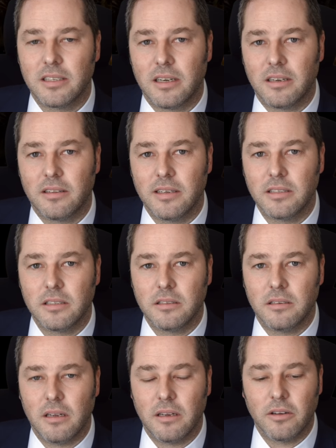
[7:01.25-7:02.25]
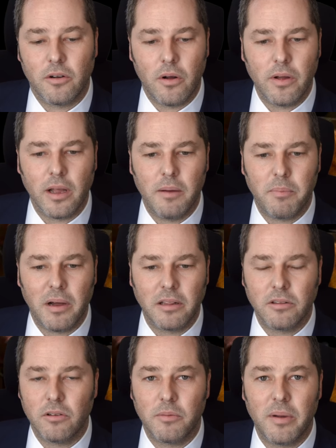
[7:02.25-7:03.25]
kind of things. And growing up, I
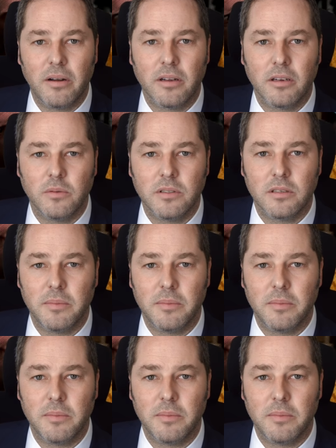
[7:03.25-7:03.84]
thought America was